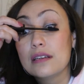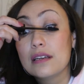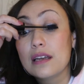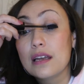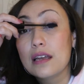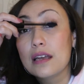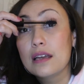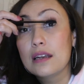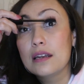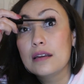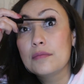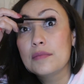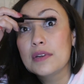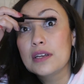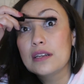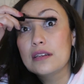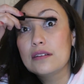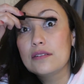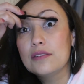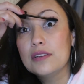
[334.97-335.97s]
And I'm
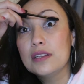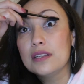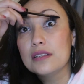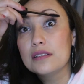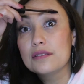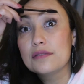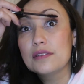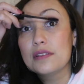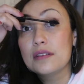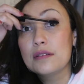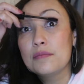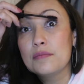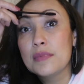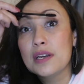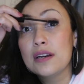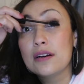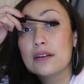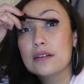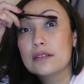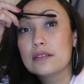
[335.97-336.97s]
not doing this with a
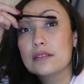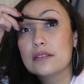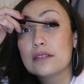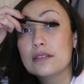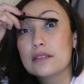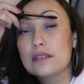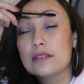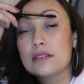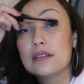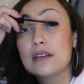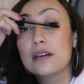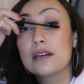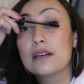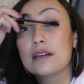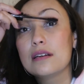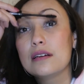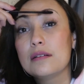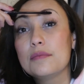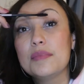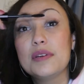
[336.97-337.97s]
mirror, so it's not
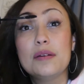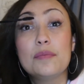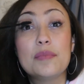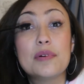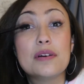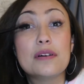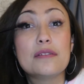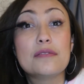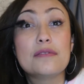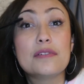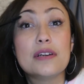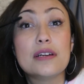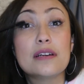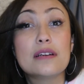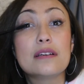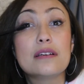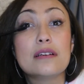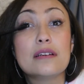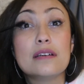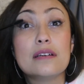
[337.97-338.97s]
gonna be perfect.